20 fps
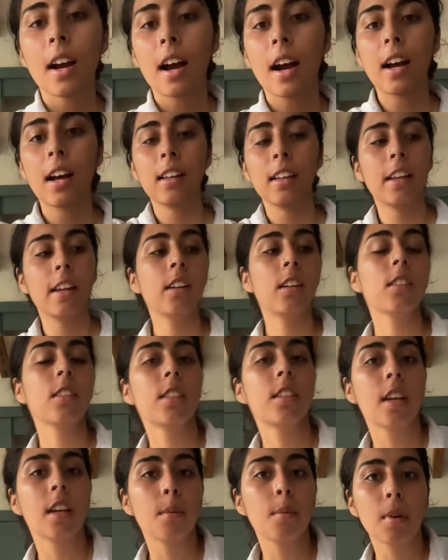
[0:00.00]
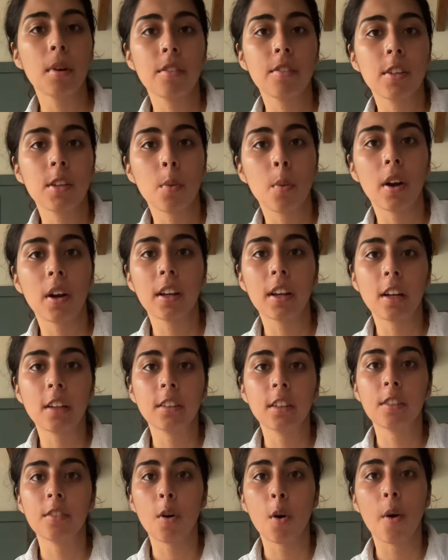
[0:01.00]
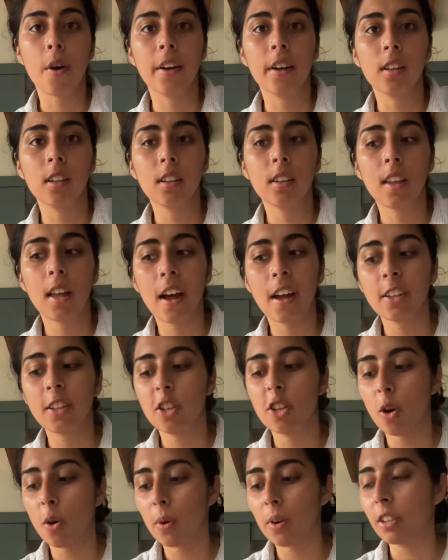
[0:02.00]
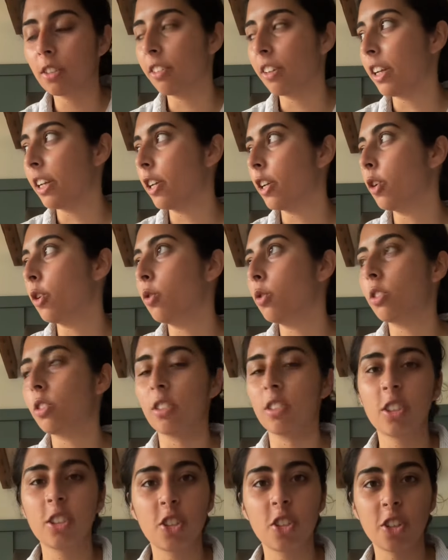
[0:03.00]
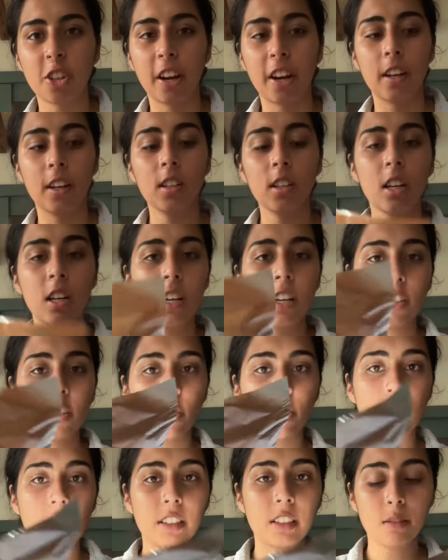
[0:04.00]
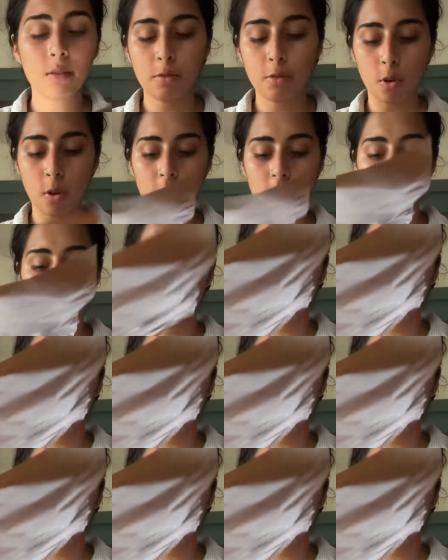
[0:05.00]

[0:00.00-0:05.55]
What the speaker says: A little tip if you want to get rid of oil that you don't want to reuse or strain, just take some foil,